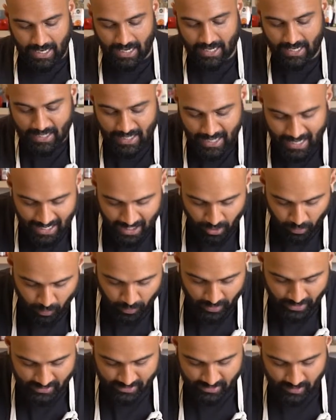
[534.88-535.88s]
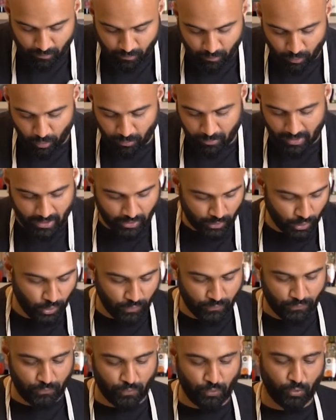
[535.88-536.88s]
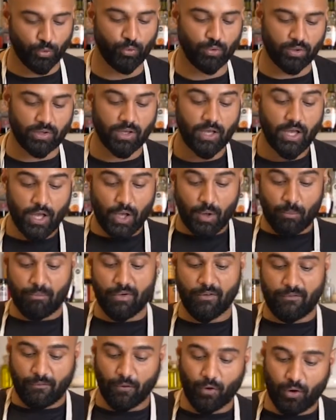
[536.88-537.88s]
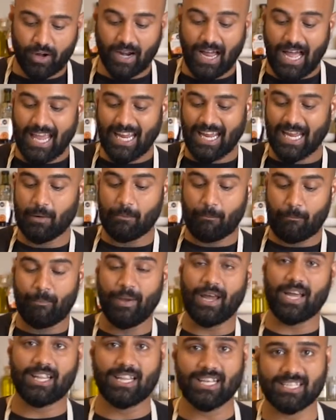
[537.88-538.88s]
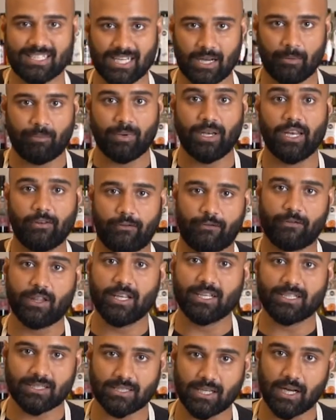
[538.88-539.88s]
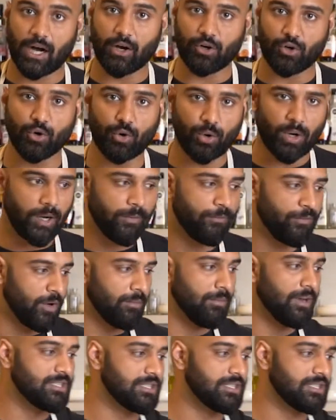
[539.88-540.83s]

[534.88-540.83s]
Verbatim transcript: and now is the moment of truth. Before I can pick this up, lift this dough up from my